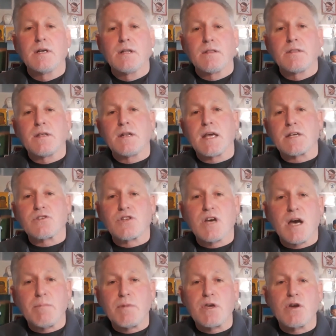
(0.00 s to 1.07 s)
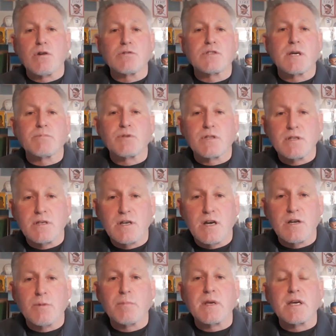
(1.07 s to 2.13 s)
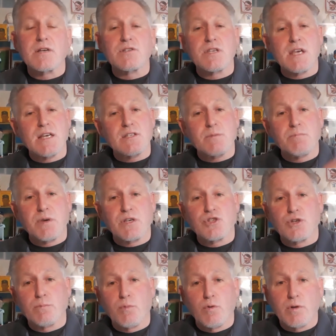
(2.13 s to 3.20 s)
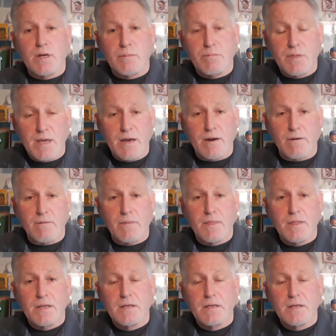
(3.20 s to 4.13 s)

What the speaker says: The next copy goes up to the gunner because he has a picture board up there.